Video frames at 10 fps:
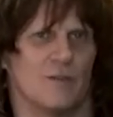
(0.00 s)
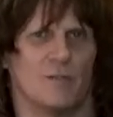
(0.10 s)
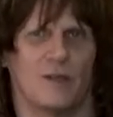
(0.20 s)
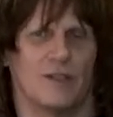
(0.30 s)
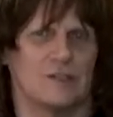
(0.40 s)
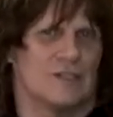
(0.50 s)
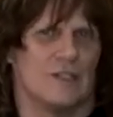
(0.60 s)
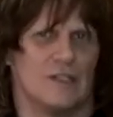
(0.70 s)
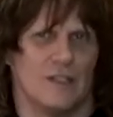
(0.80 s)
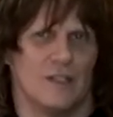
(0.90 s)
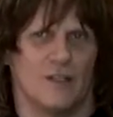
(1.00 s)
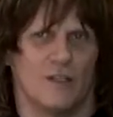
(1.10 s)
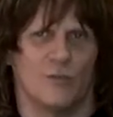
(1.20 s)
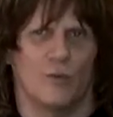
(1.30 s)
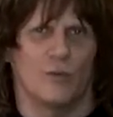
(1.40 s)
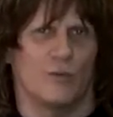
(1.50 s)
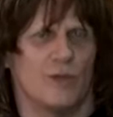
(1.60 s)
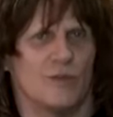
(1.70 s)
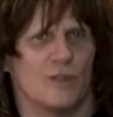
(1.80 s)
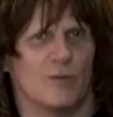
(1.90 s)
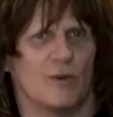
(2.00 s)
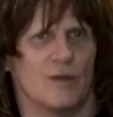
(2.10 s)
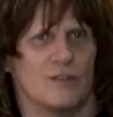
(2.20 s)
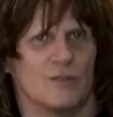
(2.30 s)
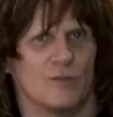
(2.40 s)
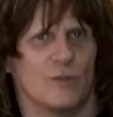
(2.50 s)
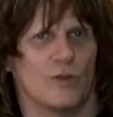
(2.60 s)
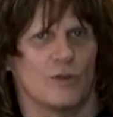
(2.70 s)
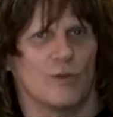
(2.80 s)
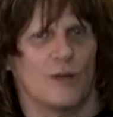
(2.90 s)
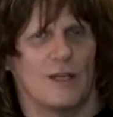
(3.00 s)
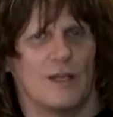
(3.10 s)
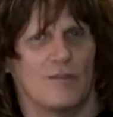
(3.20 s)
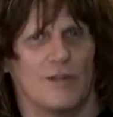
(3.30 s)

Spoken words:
And plus, you know, the more we use our brains, the more that we're alive.